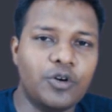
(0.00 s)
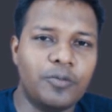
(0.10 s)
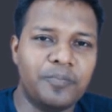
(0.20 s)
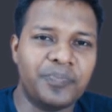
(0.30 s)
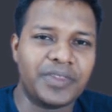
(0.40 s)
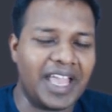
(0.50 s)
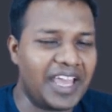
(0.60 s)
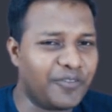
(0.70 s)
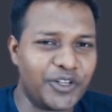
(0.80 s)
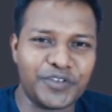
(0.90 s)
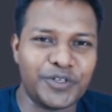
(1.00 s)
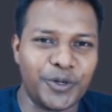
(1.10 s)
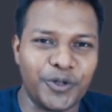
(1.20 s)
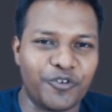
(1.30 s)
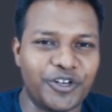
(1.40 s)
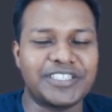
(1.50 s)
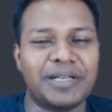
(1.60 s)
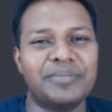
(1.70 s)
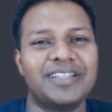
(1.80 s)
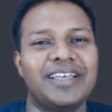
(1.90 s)
we know and what we don't know. For
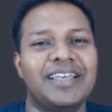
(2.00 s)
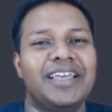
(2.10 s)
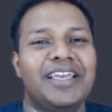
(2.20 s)
example,